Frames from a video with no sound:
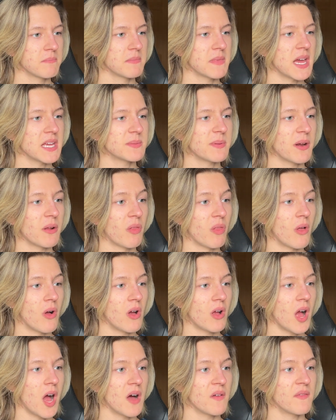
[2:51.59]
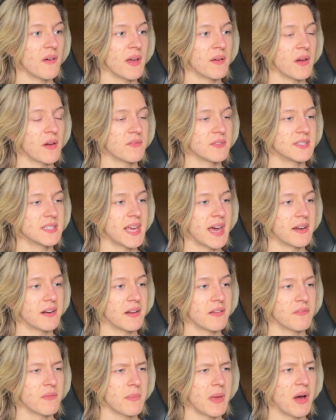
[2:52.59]
Guys better log off every
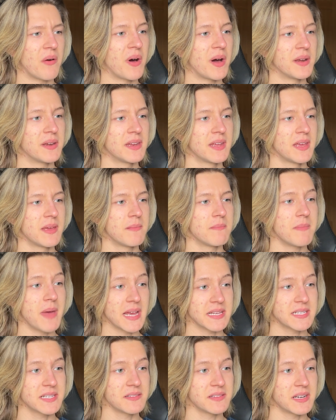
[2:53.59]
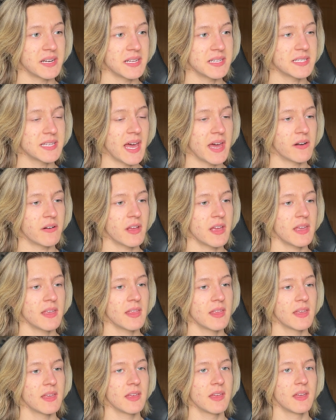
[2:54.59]
Saturday from now on. Masculinity Saturday.
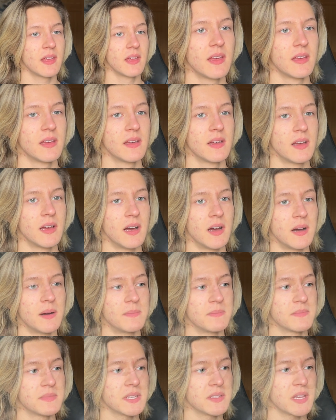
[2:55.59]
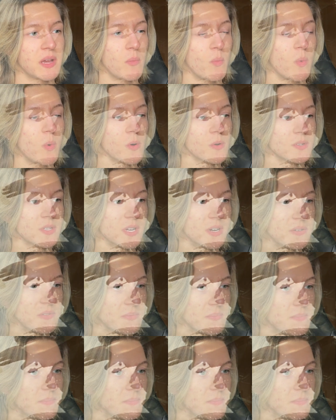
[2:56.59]
Sounds like a war song.